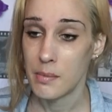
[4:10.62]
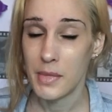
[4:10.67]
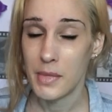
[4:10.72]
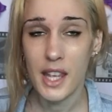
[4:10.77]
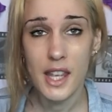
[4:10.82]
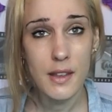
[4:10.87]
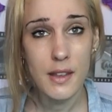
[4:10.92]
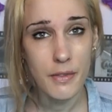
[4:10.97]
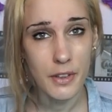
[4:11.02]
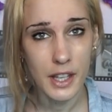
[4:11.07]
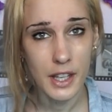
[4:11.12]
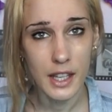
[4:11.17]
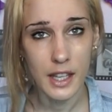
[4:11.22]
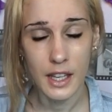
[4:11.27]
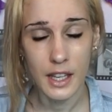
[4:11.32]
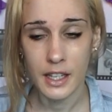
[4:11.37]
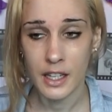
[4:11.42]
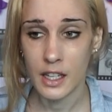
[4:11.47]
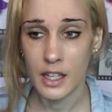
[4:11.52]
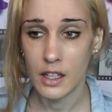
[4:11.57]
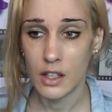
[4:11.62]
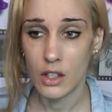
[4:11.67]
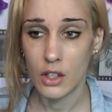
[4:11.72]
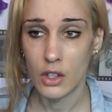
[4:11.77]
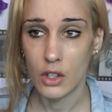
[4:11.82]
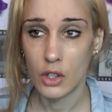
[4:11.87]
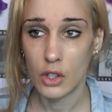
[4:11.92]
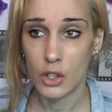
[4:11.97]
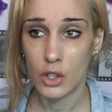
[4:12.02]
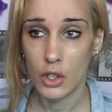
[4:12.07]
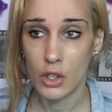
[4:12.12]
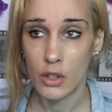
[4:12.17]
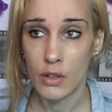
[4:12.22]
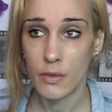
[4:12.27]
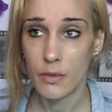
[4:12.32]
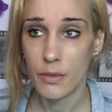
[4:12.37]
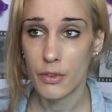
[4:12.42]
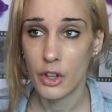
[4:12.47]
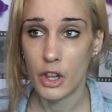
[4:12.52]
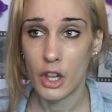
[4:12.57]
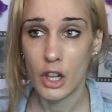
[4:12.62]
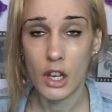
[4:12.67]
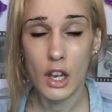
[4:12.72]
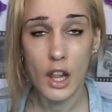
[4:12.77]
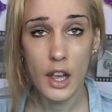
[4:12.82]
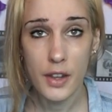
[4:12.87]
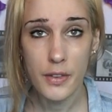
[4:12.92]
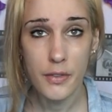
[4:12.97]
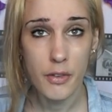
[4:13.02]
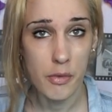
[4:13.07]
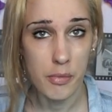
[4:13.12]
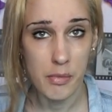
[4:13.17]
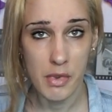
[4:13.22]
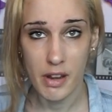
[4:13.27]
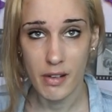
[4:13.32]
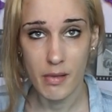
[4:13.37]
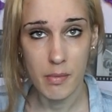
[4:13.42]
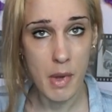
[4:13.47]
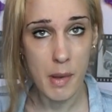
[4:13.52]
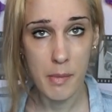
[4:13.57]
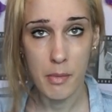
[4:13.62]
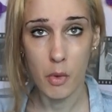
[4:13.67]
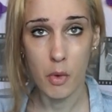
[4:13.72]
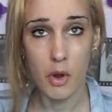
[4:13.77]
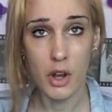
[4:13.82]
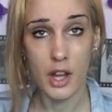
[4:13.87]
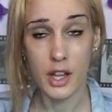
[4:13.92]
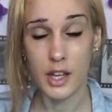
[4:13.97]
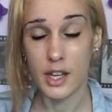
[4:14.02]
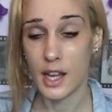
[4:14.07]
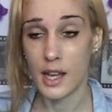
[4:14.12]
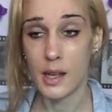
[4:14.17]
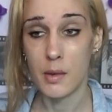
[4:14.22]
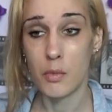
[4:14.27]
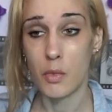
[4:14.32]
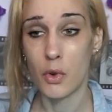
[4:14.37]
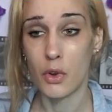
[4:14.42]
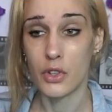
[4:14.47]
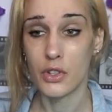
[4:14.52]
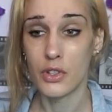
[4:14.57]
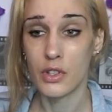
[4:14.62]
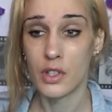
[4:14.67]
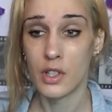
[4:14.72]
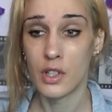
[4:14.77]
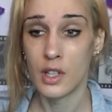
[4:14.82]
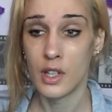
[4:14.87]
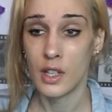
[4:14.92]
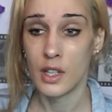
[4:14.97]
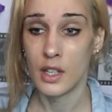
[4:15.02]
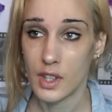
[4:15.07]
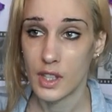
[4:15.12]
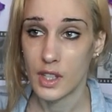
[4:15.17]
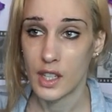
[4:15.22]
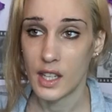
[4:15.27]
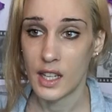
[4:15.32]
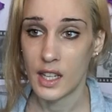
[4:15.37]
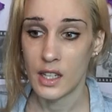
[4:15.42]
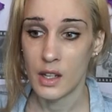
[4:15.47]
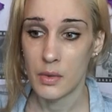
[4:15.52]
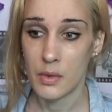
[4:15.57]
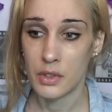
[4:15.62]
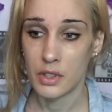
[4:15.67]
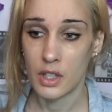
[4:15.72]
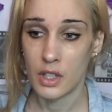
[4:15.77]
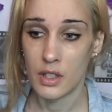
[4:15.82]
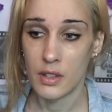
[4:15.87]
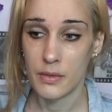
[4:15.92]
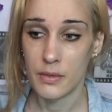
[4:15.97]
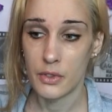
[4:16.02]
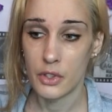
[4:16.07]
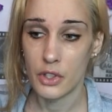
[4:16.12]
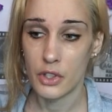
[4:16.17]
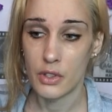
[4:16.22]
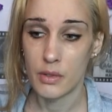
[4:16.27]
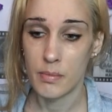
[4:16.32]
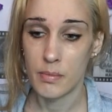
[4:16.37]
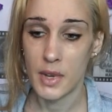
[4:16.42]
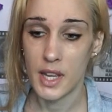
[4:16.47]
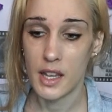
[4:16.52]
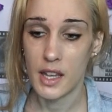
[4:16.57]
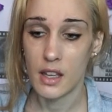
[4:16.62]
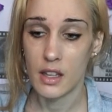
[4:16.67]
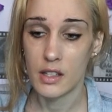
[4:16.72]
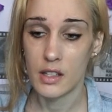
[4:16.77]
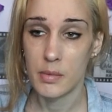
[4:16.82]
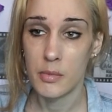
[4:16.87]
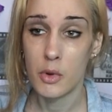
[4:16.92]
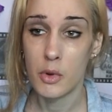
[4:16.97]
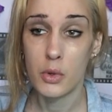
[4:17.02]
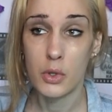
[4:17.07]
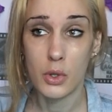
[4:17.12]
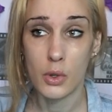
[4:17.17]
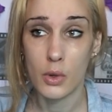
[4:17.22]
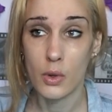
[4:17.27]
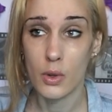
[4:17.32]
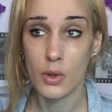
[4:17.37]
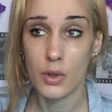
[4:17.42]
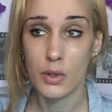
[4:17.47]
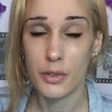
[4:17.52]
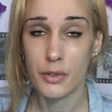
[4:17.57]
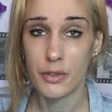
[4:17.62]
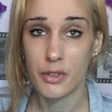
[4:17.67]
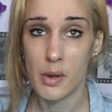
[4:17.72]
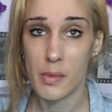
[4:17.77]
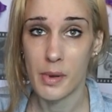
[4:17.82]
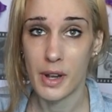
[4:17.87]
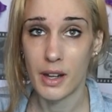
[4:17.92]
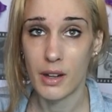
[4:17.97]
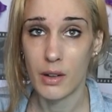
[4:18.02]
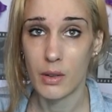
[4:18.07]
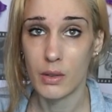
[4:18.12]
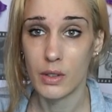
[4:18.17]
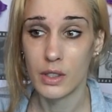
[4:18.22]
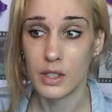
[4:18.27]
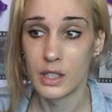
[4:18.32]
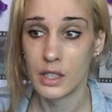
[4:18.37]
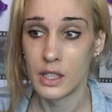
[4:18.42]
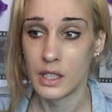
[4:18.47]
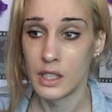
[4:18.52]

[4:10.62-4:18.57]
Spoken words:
Evie, and I couldn't for the life of me remember what her name was. And I was kind of just making small talk for about